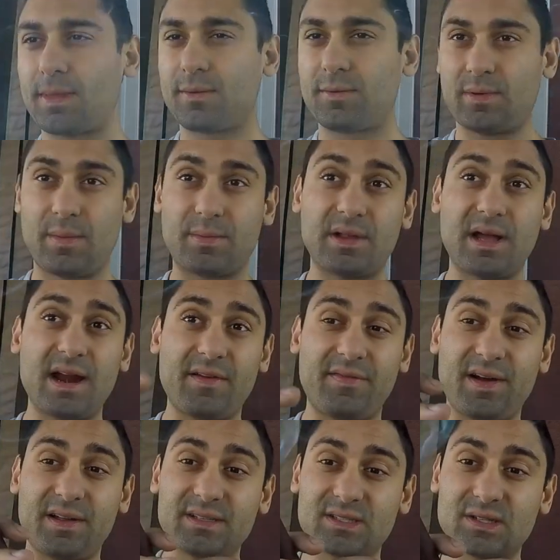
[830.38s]
I'm glad I
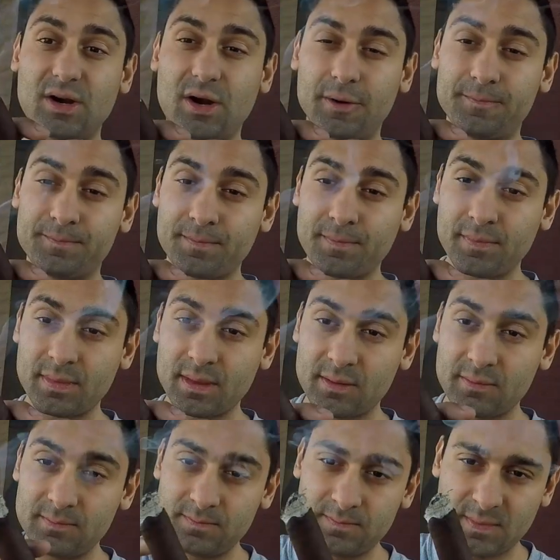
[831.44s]
found the cigar.
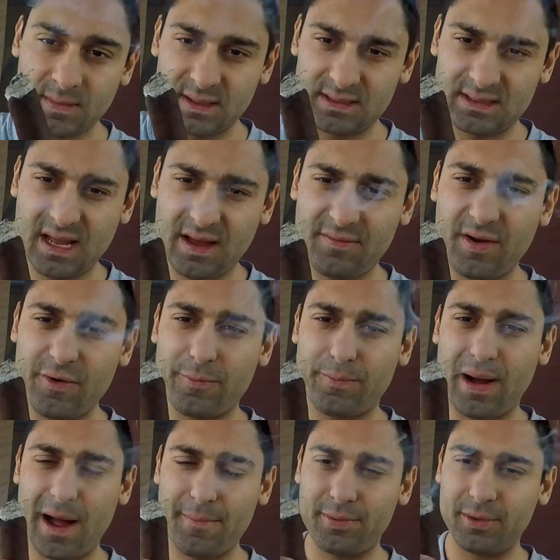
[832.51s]
It's not very
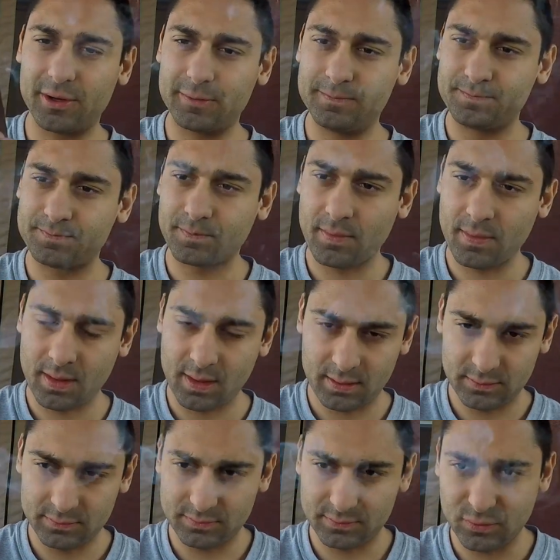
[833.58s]
popular.
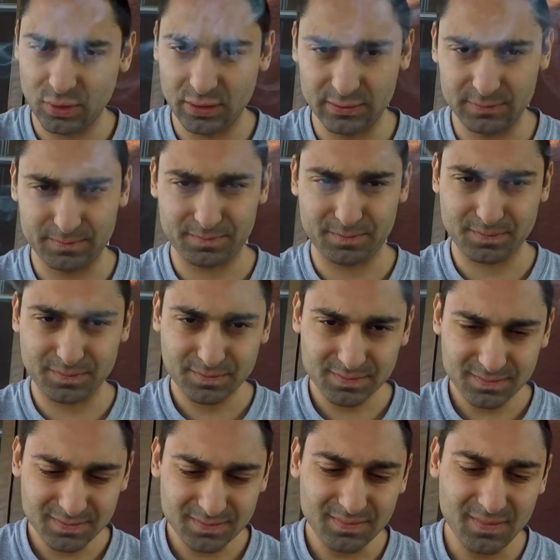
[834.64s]
Well,
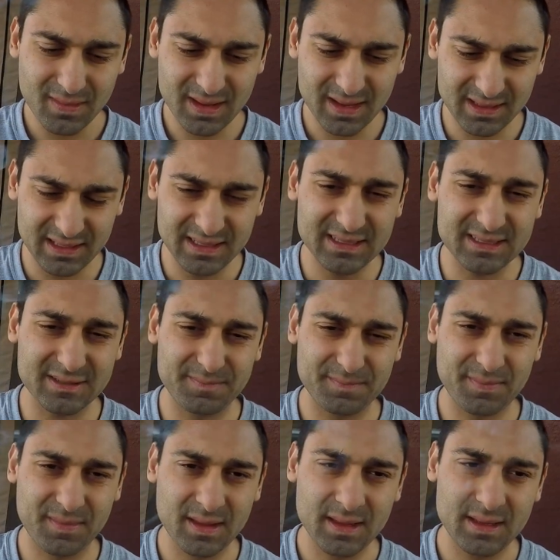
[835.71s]
at least
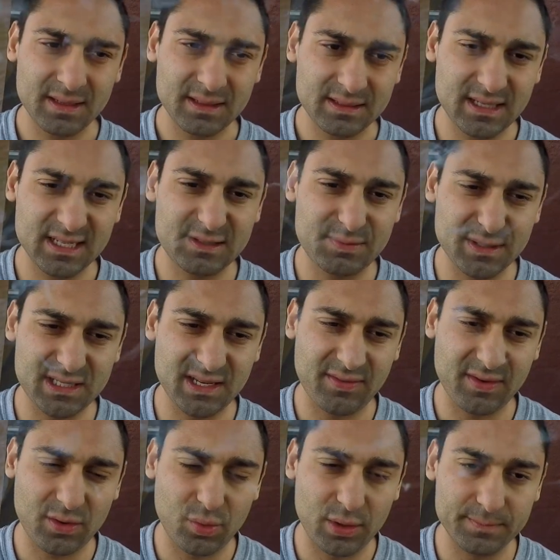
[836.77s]
this
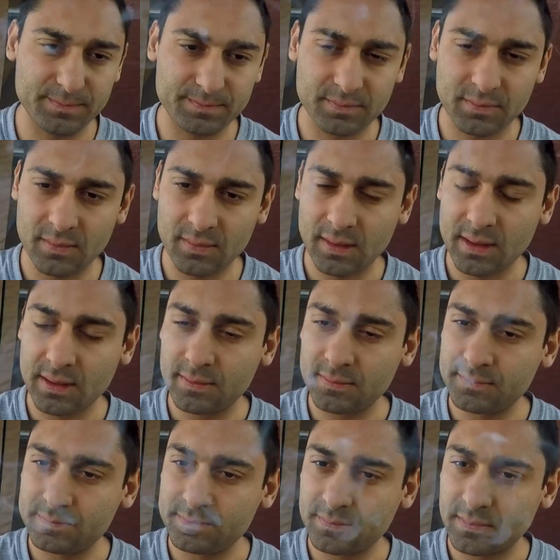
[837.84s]
specific one.
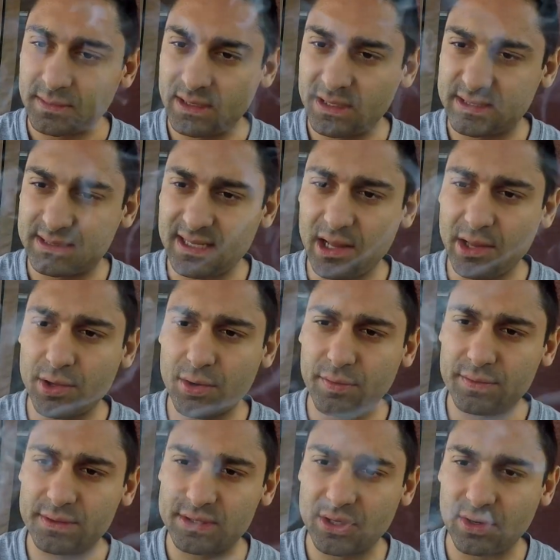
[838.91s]
This cellular
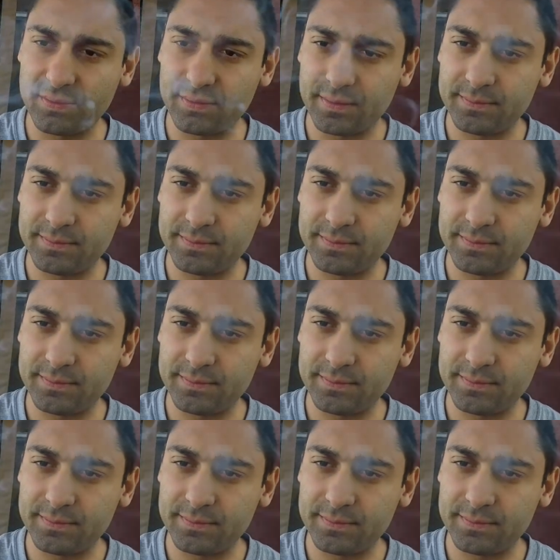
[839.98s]
reserve.